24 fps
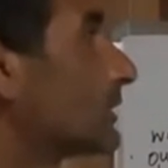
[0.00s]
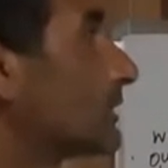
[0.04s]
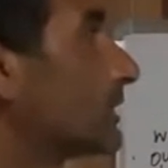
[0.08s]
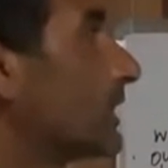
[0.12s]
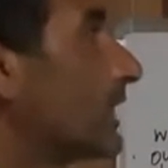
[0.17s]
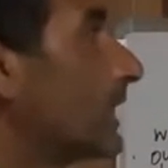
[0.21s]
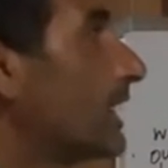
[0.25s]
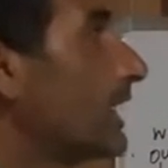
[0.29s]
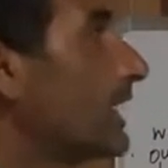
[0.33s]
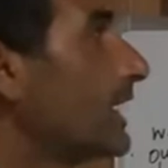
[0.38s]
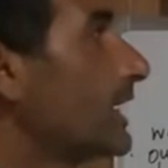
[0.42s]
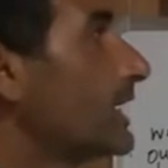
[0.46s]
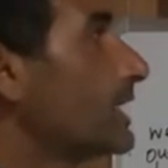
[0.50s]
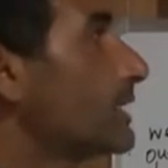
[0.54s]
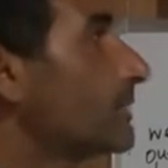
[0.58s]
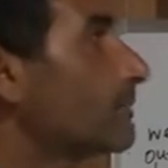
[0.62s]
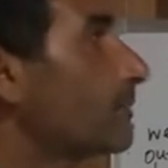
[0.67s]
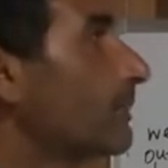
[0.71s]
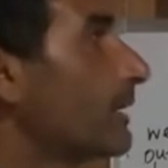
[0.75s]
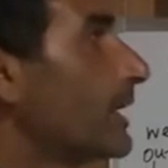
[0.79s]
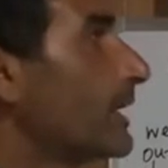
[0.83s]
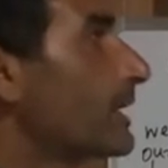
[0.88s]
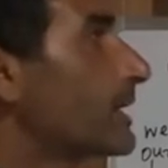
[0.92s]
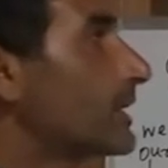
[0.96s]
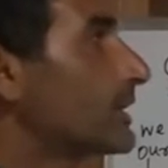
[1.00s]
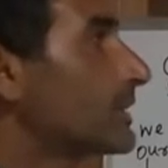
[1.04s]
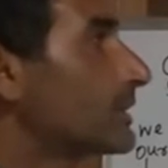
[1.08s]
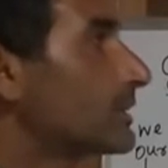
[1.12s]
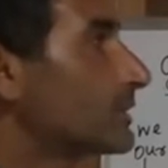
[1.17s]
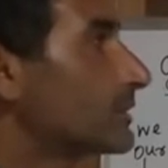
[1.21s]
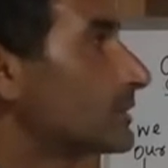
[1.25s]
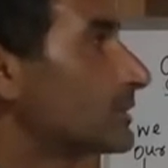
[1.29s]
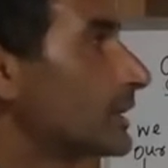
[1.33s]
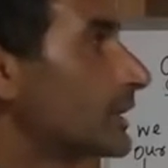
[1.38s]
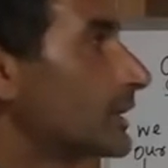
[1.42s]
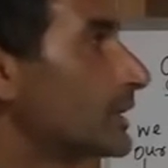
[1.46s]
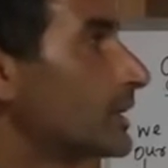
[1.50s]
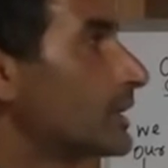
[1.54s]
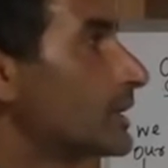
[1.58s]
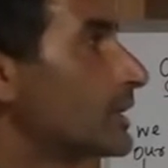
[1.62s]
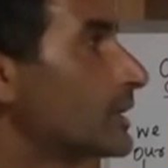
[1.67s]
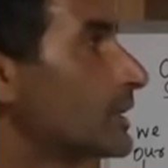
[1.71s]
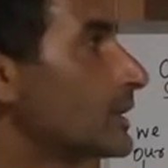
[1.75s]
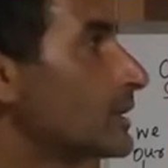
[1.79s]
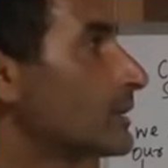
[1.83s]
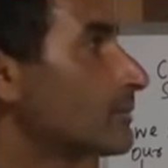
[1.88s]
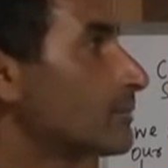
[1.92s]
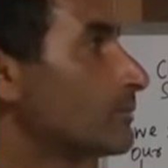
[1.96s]
The Ailing Planet, The
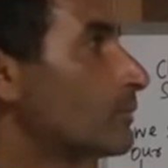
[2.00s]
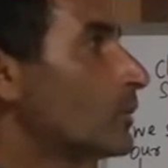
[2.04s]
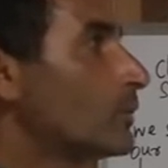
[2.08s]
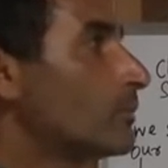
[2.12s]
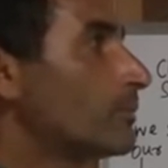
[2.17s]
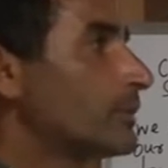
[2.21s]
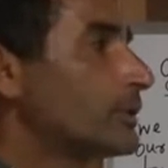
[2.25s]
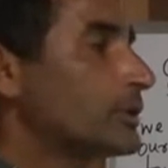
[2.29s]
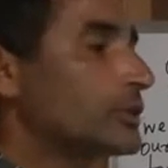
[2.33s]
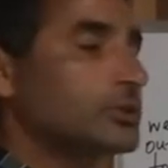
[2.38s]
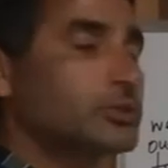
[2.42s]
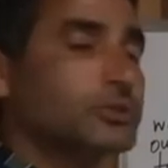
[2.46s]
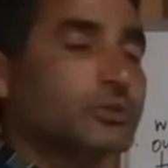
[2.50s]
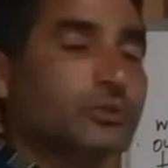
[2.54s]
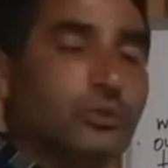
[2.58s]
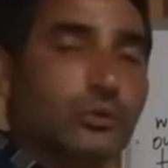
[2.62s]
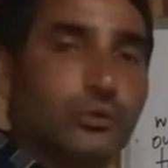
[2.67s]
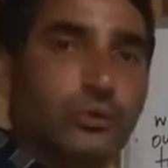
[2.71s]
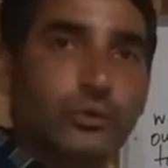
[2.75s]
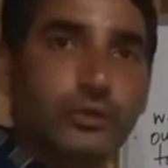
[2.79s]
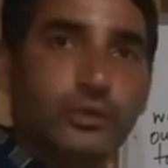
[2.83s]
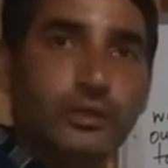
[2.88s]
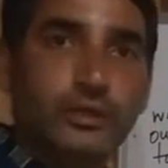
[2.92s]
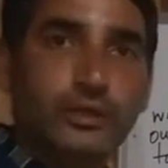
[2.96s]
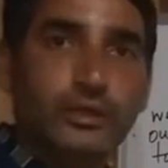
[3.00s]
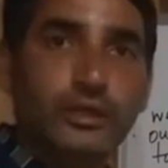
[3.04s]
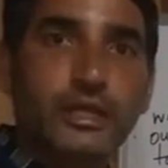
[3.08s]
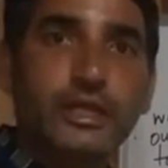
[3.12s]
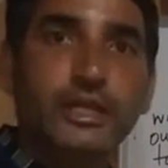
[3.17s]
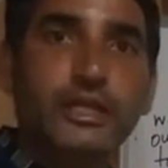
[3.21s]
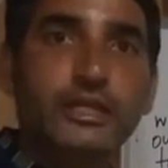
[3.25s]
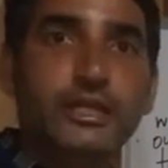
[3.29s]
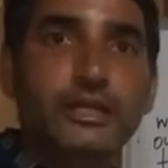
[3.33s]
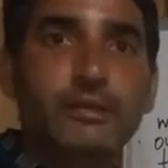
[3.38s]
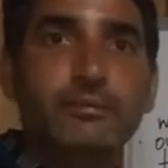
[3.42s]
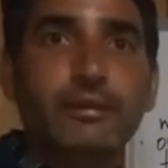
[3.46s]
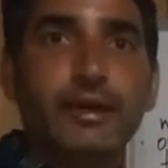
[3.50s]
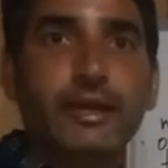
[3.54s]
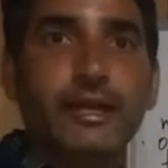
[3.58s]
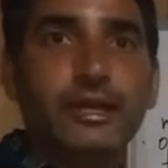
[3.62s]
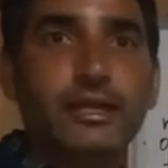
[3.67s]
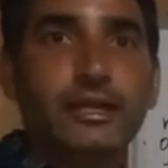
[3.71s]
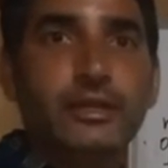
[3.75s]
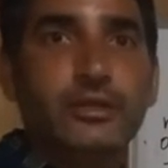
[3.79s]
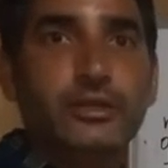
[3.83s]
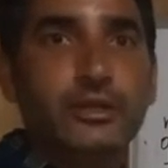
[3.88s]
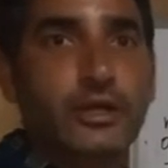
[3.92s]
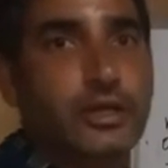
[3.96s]
Green Movement's Role, written
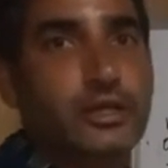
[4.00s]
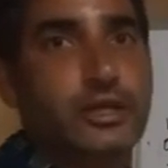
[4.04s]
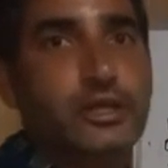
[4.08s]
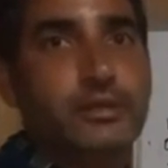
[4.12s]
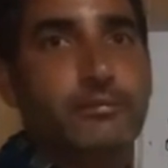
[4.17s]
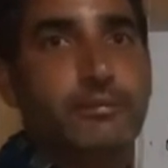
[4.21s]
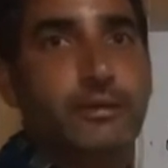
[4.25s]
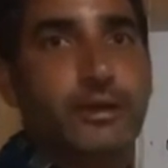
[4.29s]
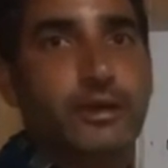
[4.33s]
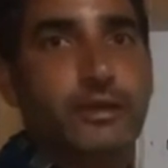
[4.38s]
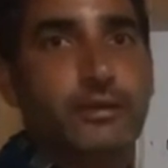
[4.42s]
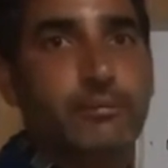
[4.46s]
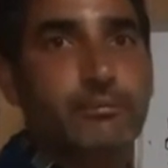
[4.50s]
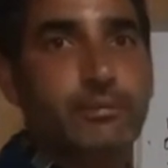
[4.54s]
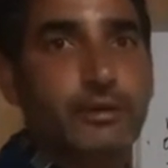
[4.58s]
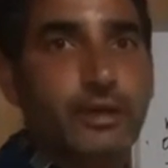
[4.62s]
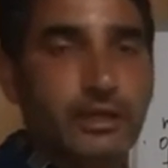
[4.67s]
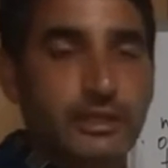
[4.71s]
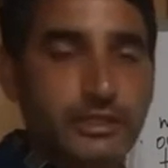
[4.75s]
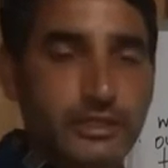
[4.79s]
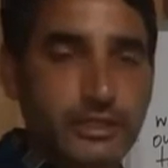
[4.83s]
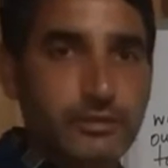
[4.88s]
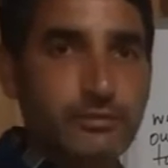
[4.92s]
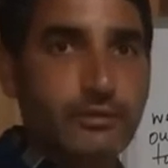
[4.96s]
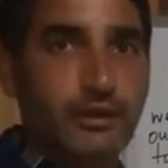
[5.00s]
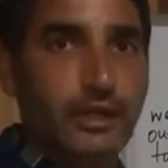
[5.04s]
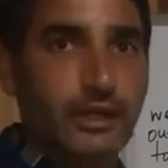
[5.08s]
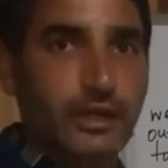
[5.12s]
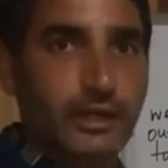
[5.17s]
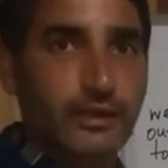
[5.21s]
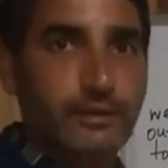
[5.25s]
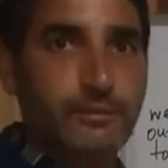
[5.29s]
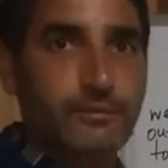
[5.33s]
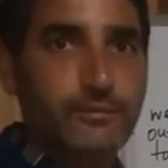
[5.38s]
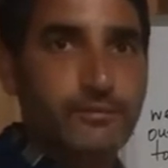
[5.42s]
by Nani Paul Palkhivala.